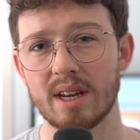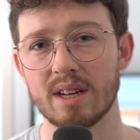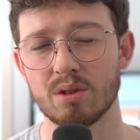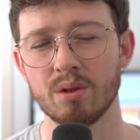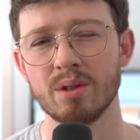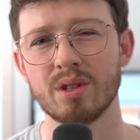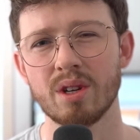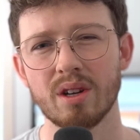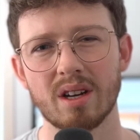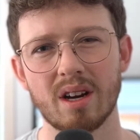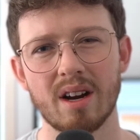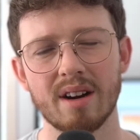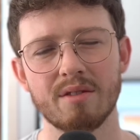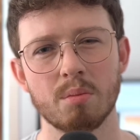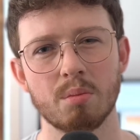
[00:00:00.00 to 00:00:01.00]
It's also
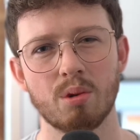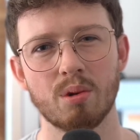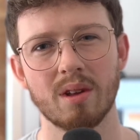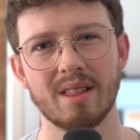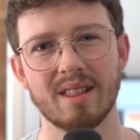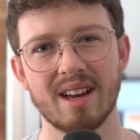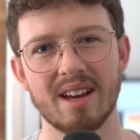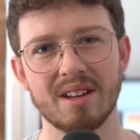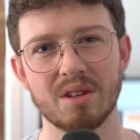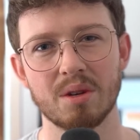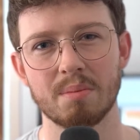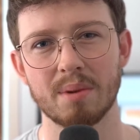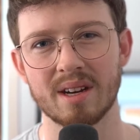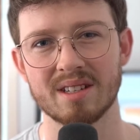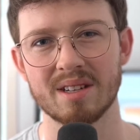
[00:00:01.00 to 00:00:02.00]
kind of important that you
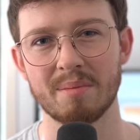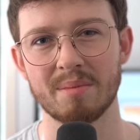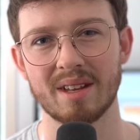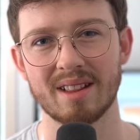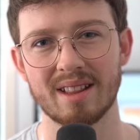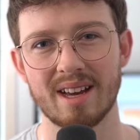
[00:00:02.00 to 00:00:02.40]
pick something